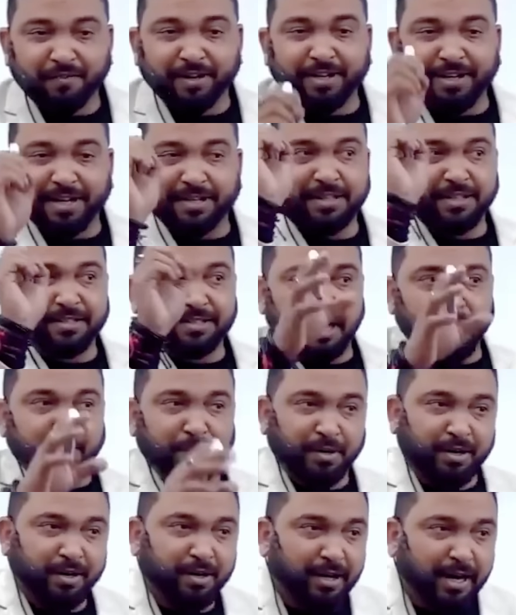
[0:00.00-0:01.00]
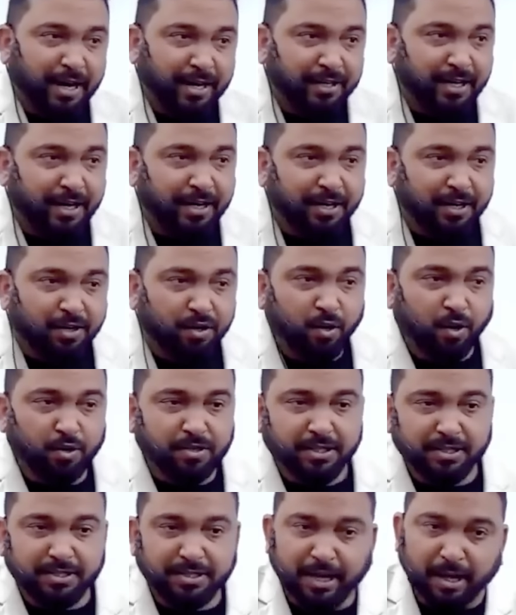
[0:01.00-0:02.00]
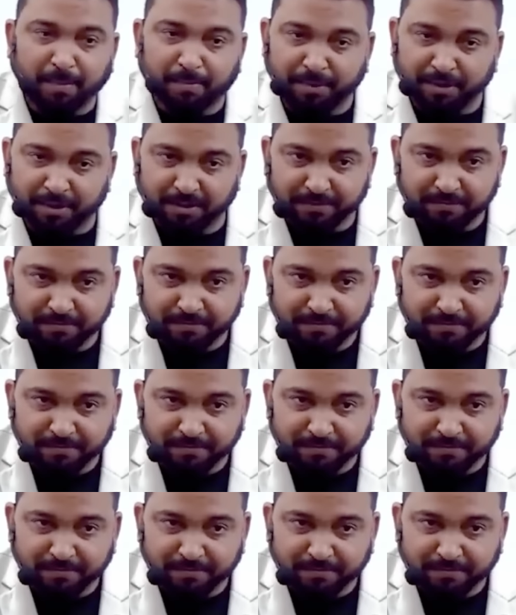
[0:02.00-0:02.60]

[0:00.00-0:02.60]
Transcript: will get this apple, and then he tosses the apple.